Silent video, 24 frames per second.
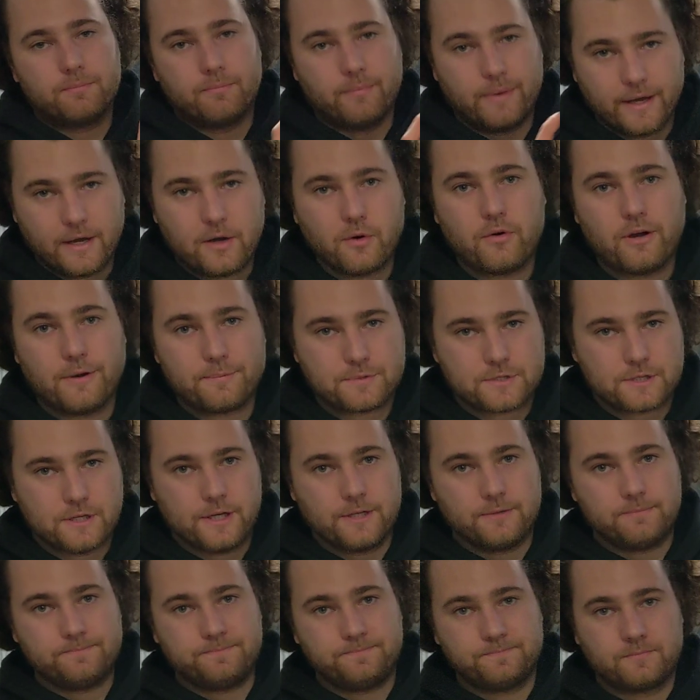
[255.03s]
make a
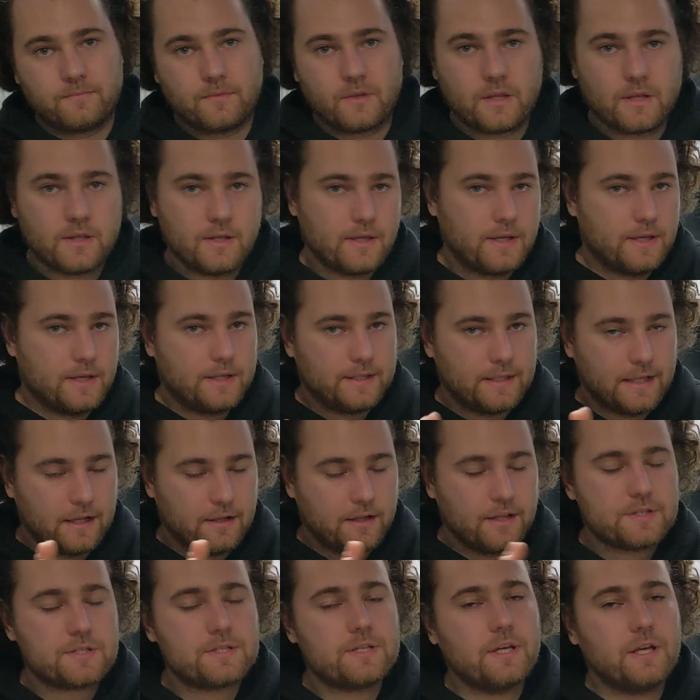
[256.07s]
website. Now,
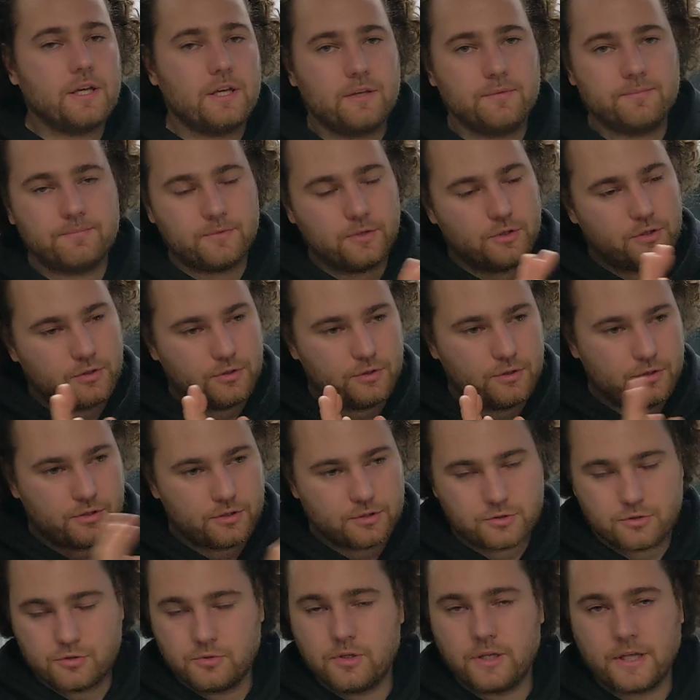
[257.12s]
let's say you're
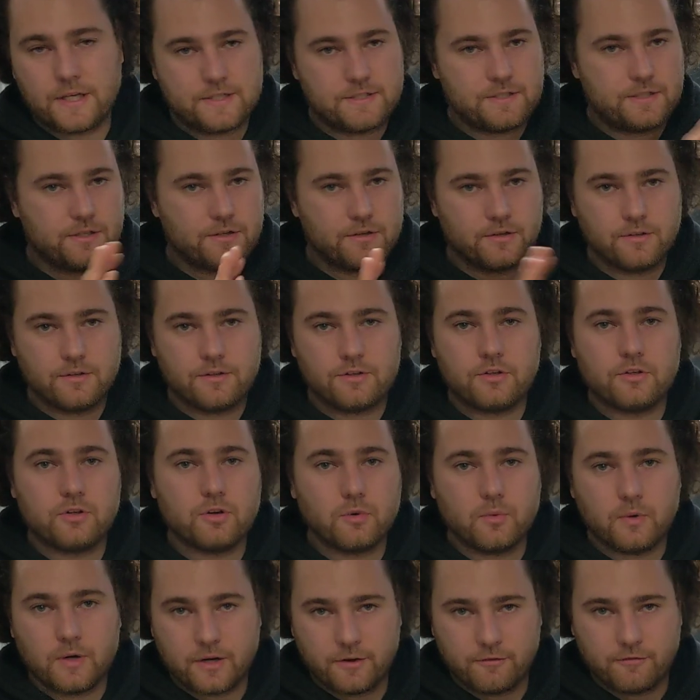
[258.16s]
too lazy or you
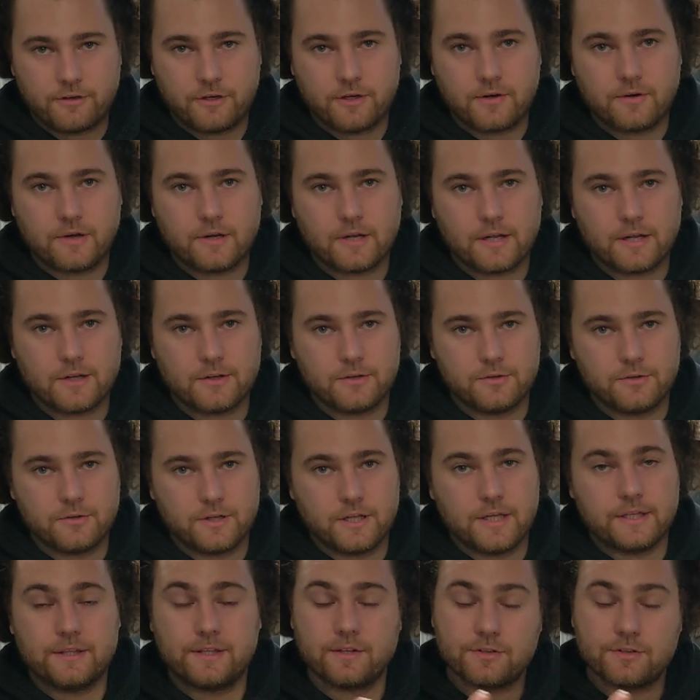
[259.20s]
don't want to figure out how to do that.